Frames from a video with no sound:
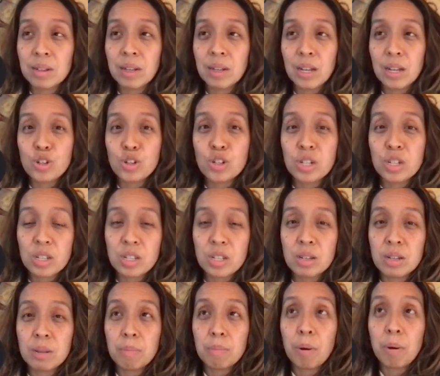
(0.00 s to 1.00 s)
It's
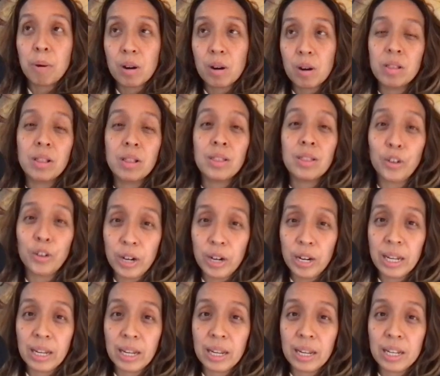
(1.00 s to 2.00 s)
just part of the learning.